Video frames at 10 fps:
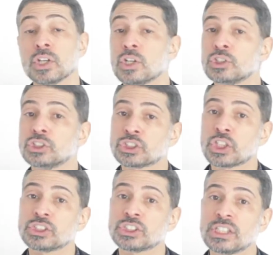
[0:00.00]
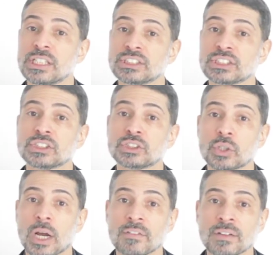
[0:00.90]
search engine
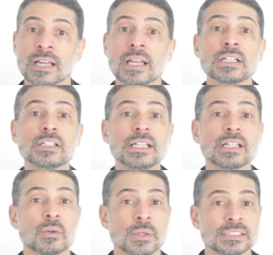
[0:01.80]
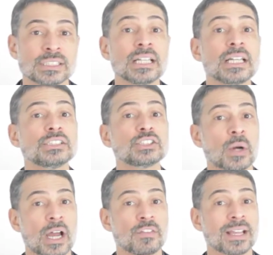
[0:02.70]
driving increased
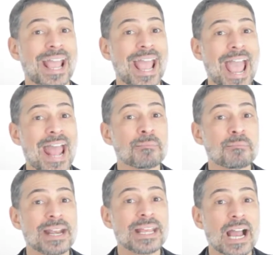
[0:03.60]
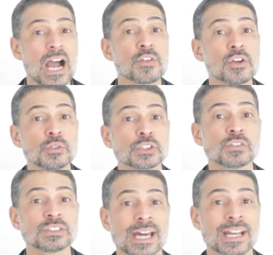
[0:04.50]
traffic, and many other
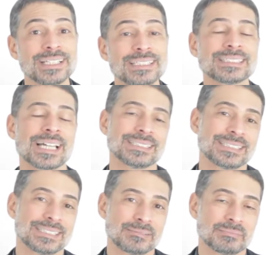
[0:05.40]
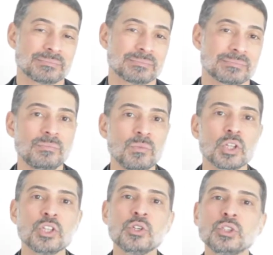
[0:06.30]
useful data insights.
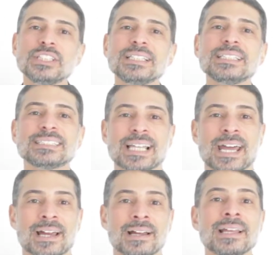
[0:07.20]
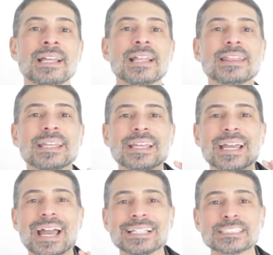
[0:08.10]
Using this data, the
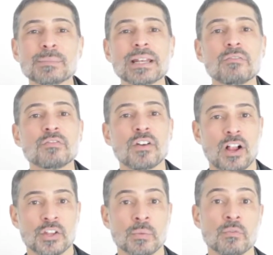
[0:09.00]
estimated volume